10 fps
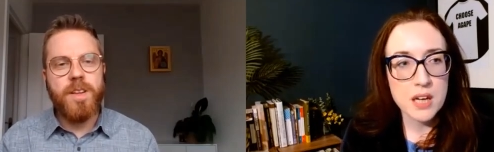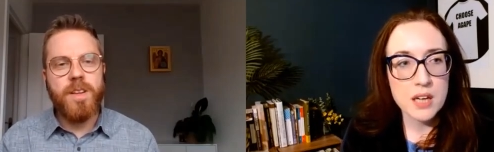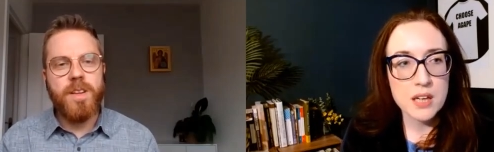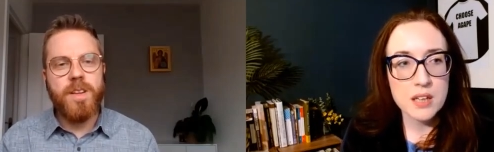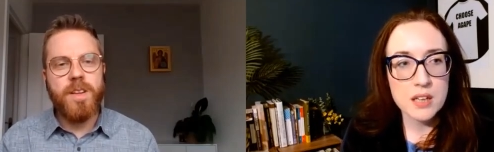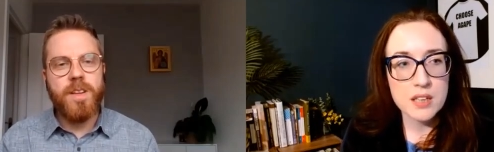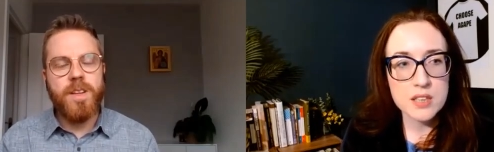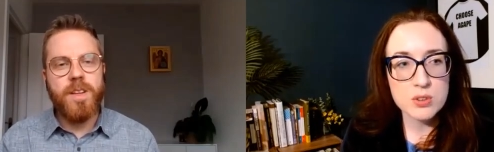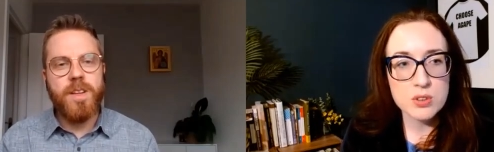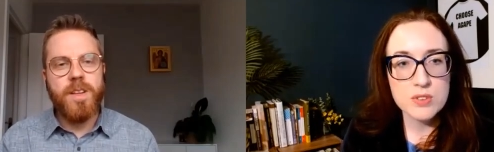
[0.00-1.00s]
Speaker 1: uh, a
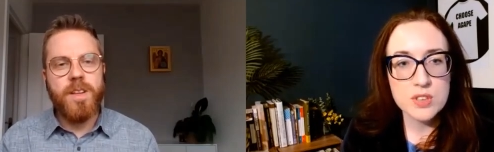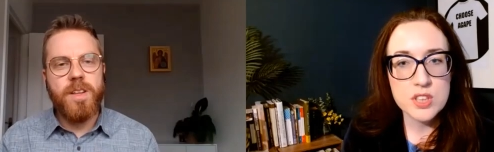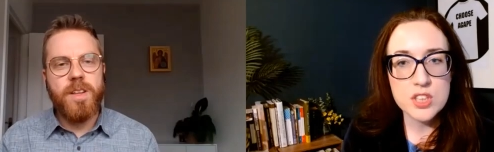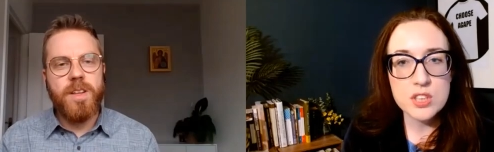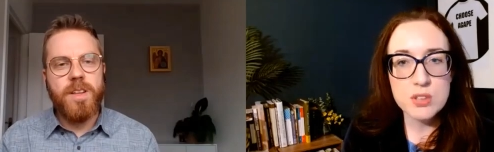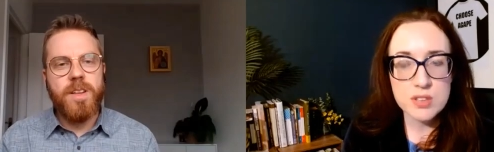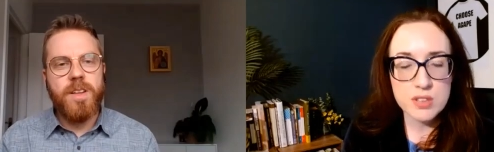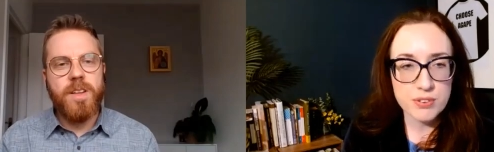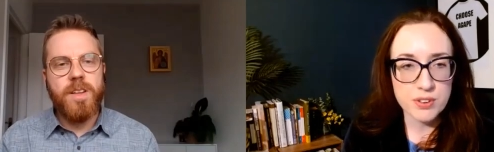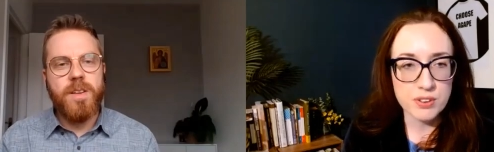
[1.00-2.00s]
sort of
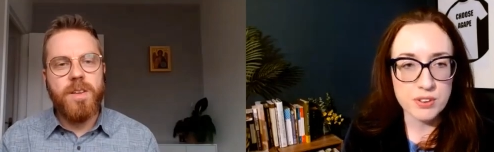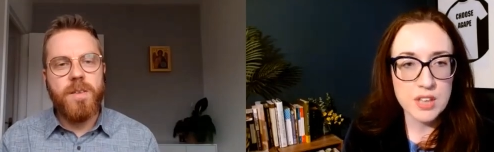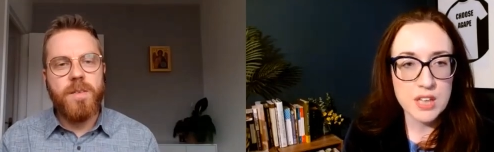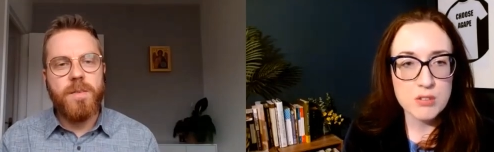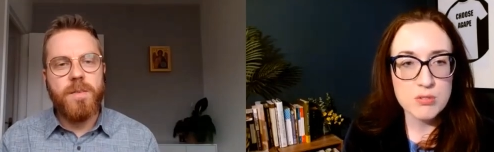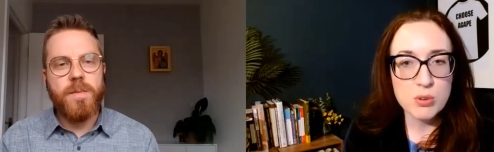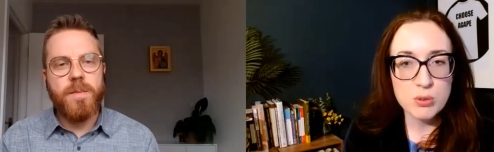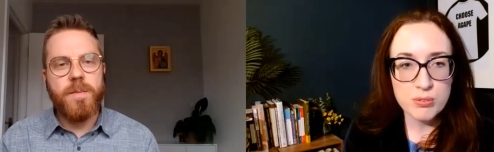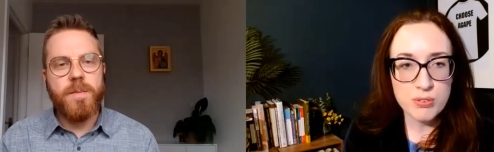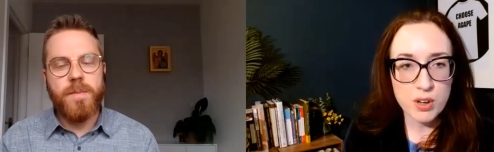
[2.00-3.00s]
dutiful
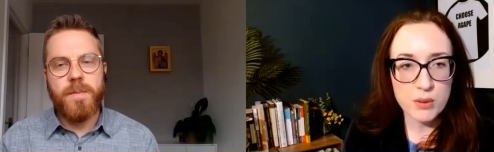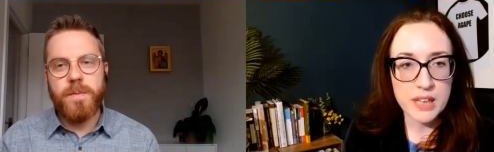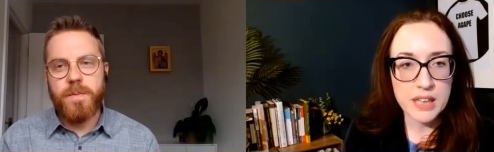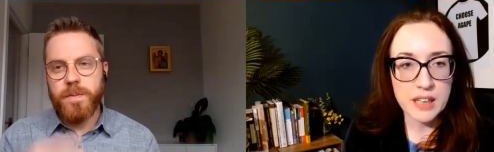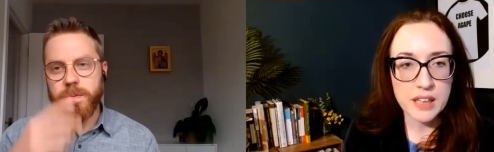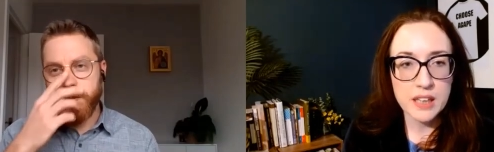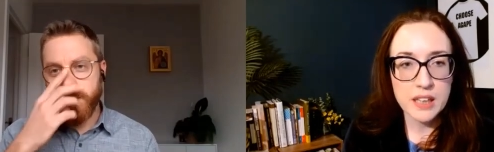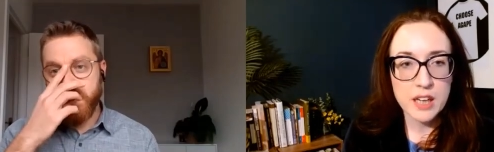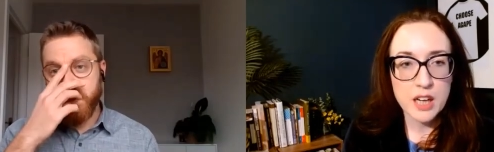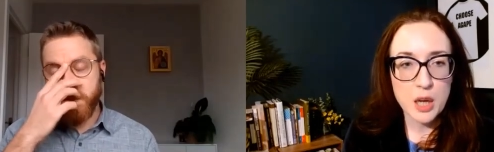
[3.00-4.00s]
rule following
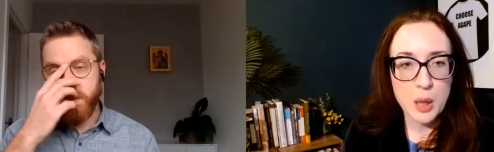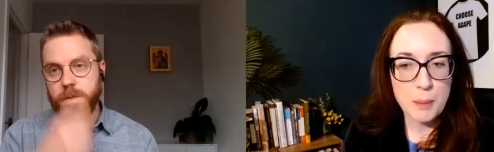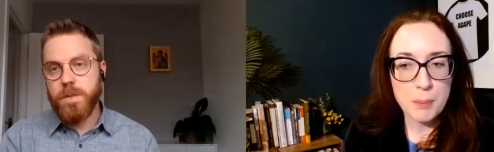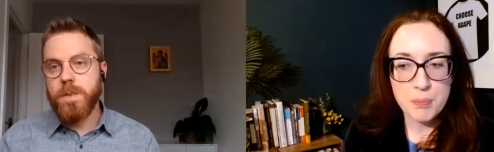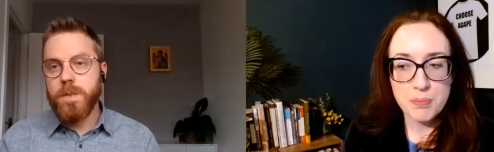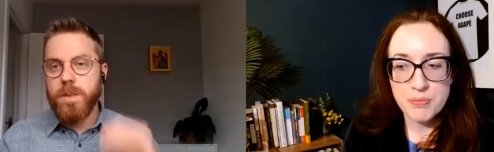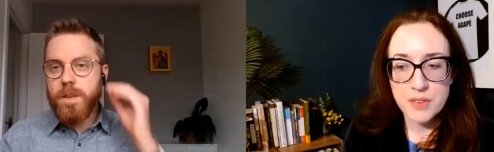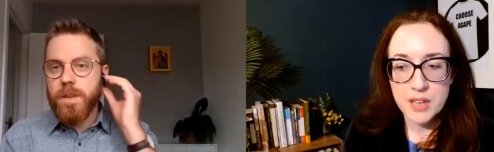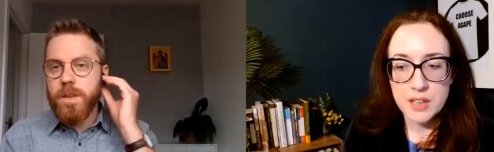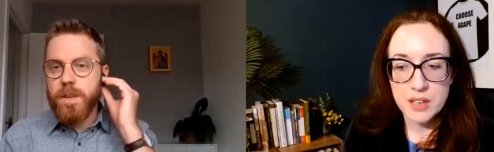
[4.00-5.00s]
um,
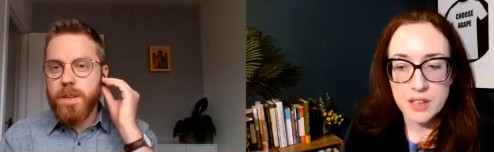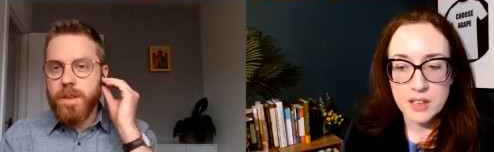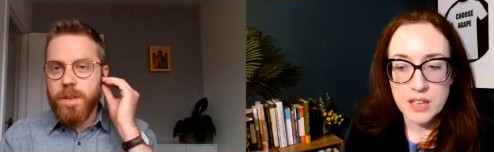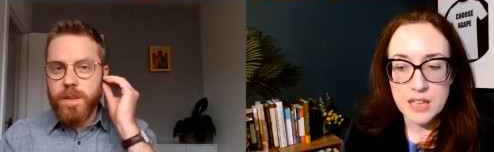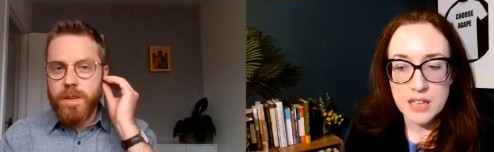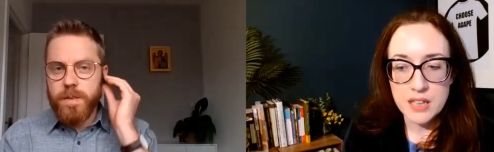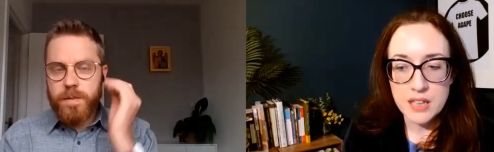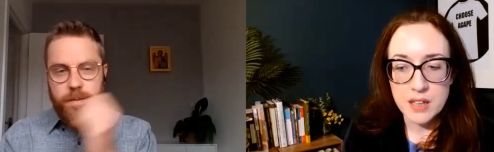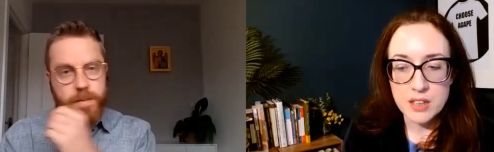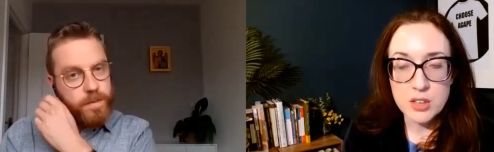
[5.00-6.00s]
uh,
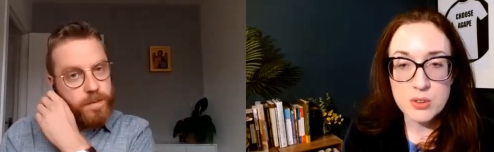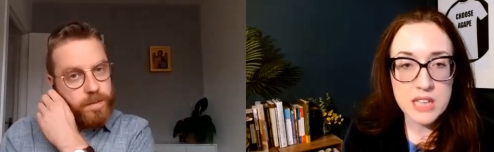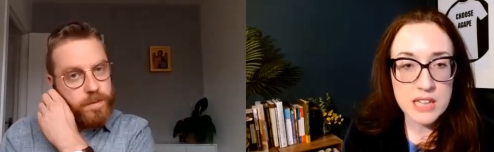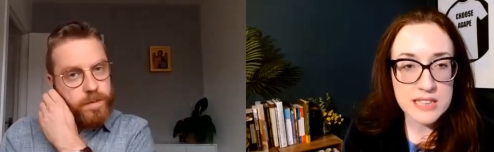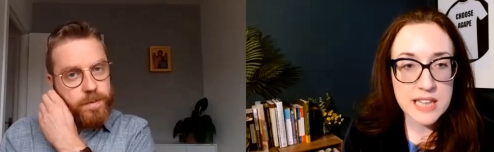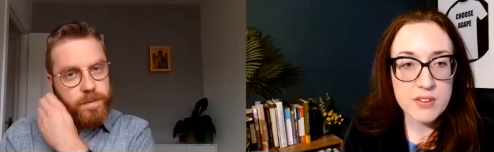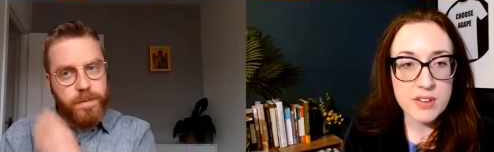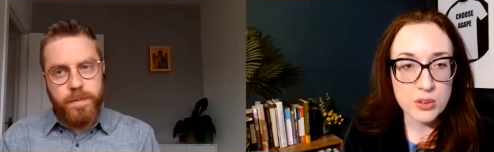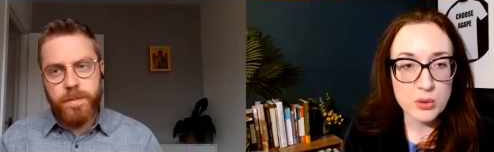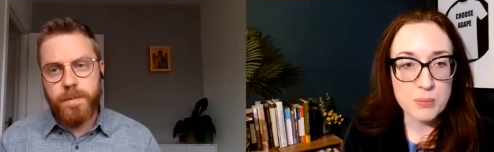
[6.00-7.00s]
uh,
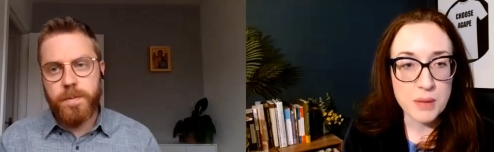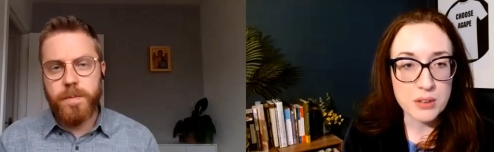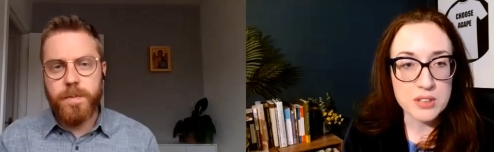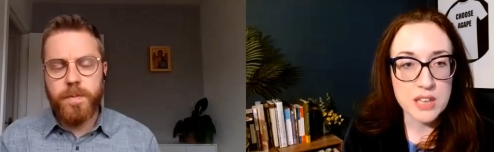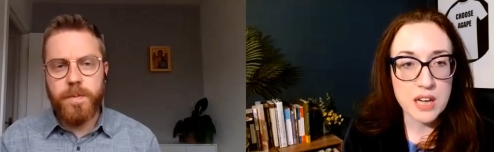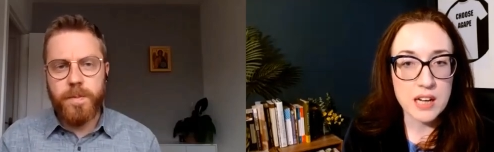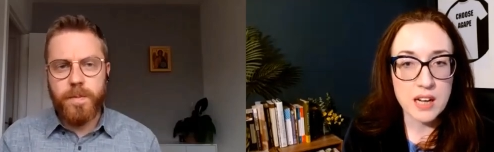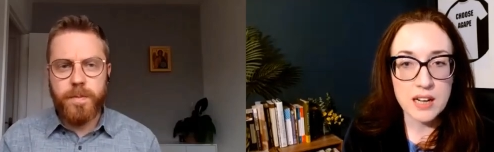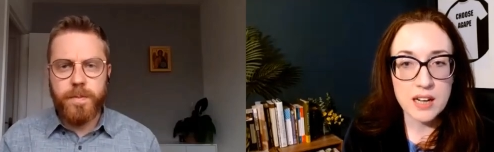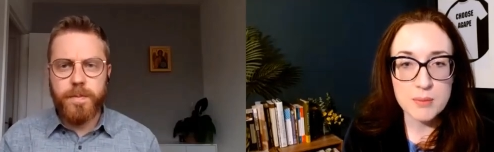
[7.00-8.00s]
utilitarian almost I,
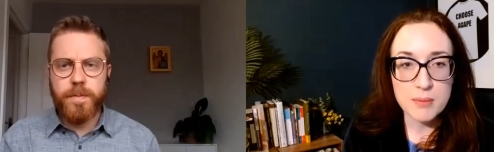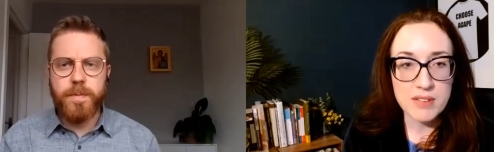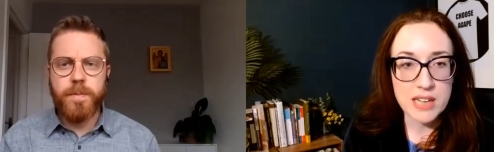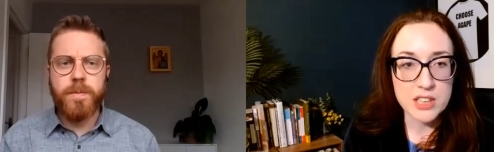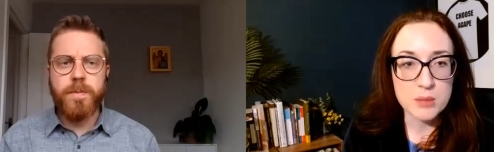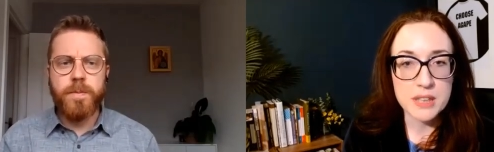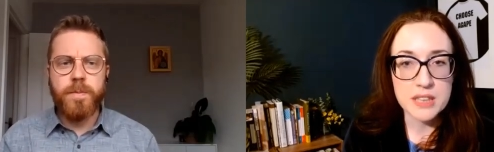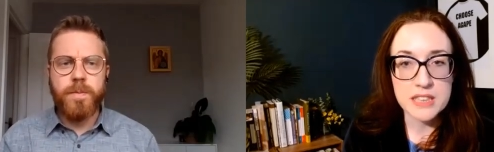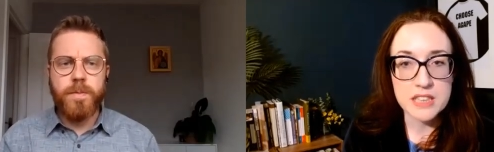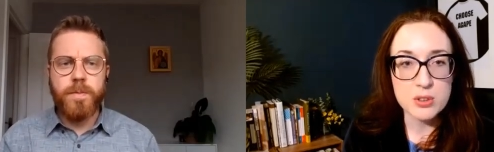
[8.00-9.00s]
I like my religion
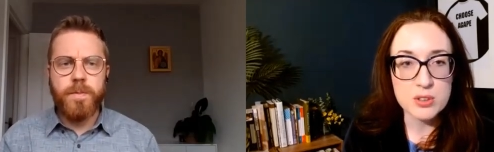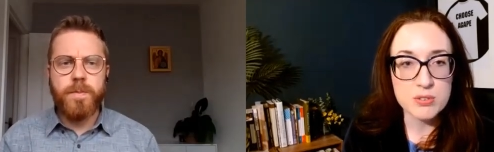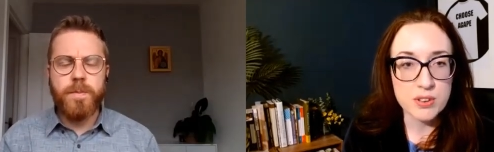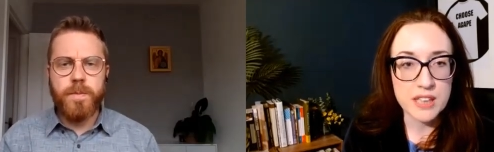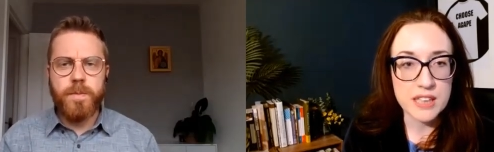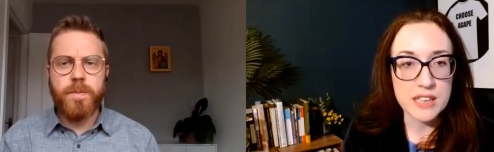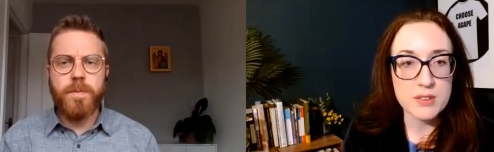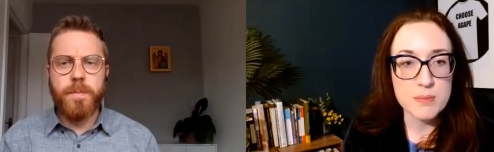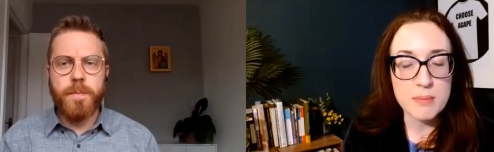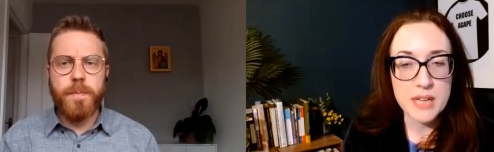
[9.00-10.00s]
because it's useful it gives
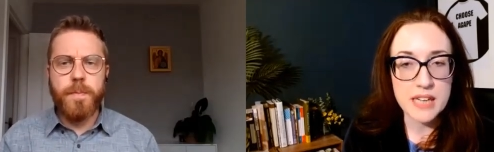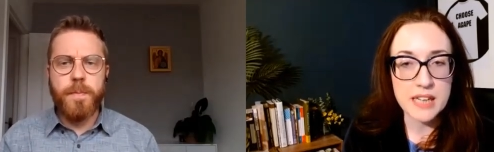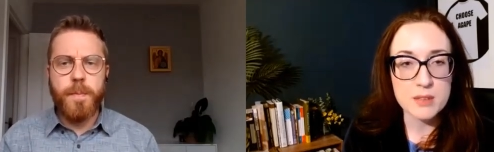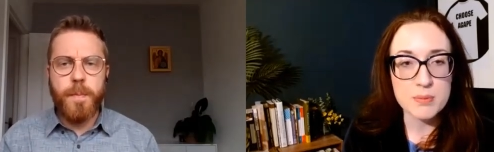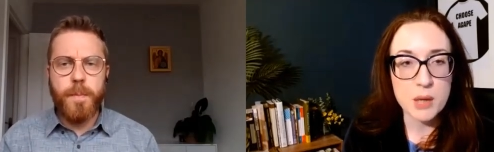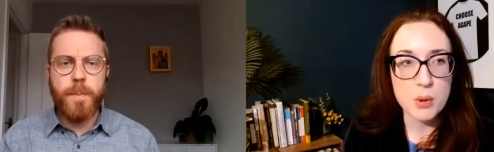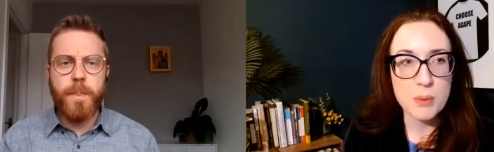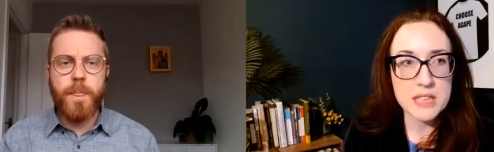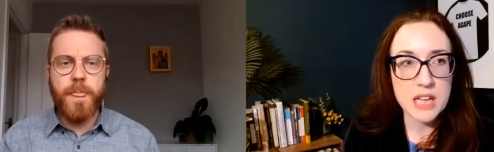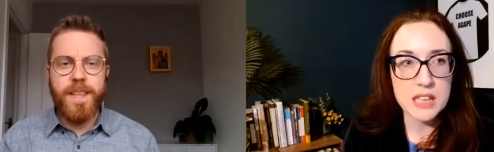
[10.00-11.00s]
me meaning mm. me
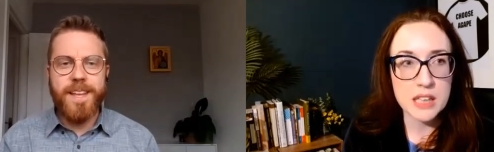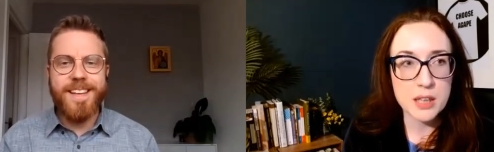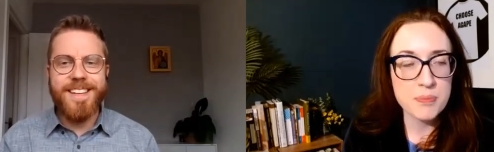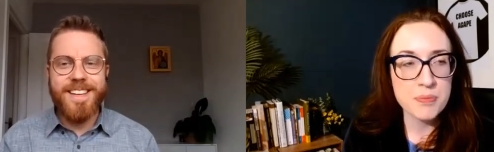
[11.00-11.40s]
almost like a,